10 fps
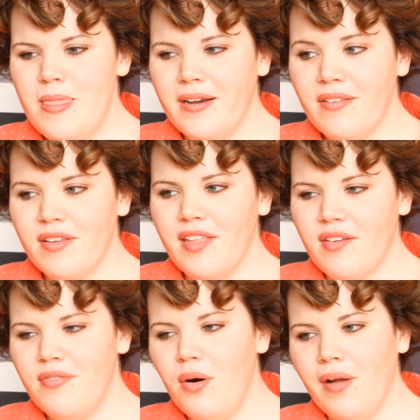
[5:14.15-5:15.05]
definitely
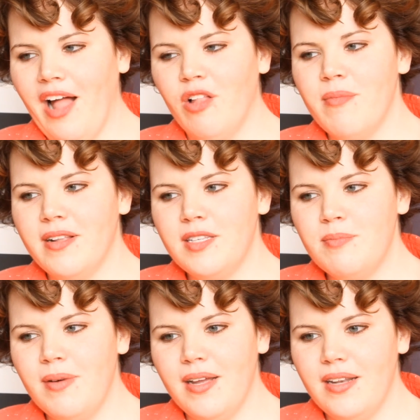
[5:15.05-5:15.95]
like folk elements,
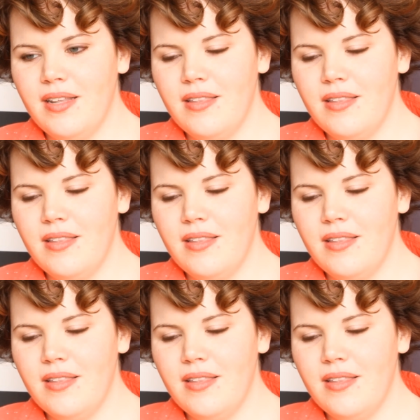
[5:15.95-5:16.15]
but